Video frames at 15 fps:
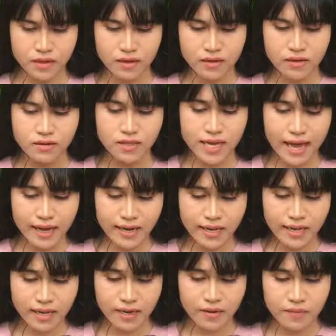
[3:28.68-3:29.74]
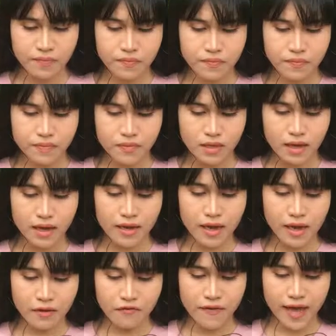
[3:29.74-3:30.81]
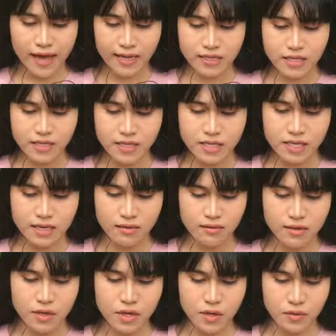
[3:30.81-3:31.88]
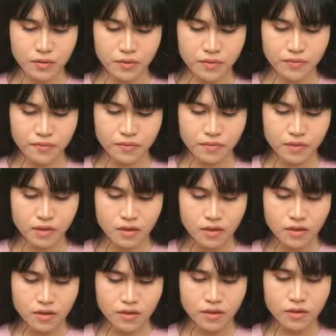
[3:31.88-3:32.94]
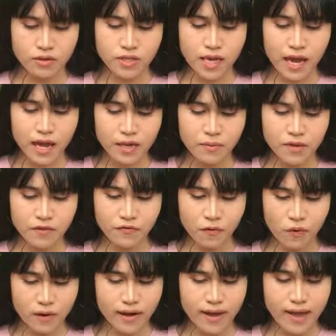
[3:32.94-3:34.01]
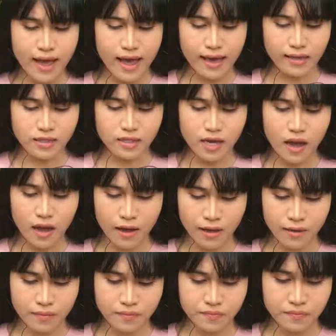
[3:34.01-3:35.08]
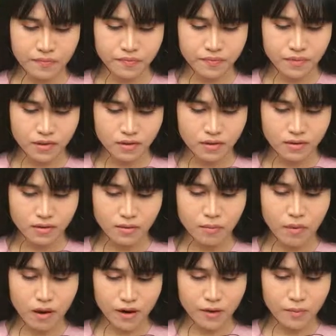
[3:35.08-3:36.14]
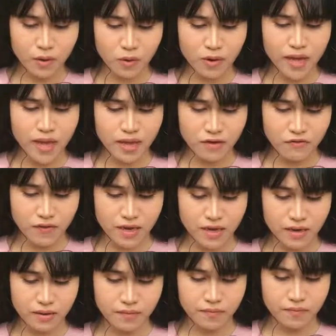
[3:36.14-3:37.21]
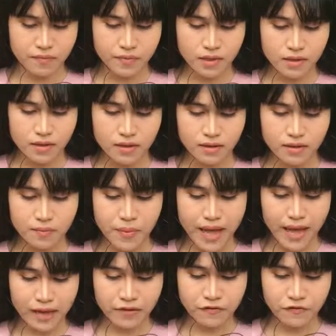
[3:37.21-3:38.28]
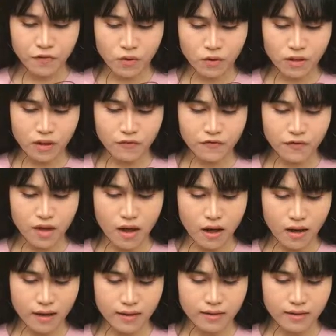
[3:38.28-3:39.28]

Daddy, I have had to kill you. You died before I had time. Marble heavy, a bag full of God.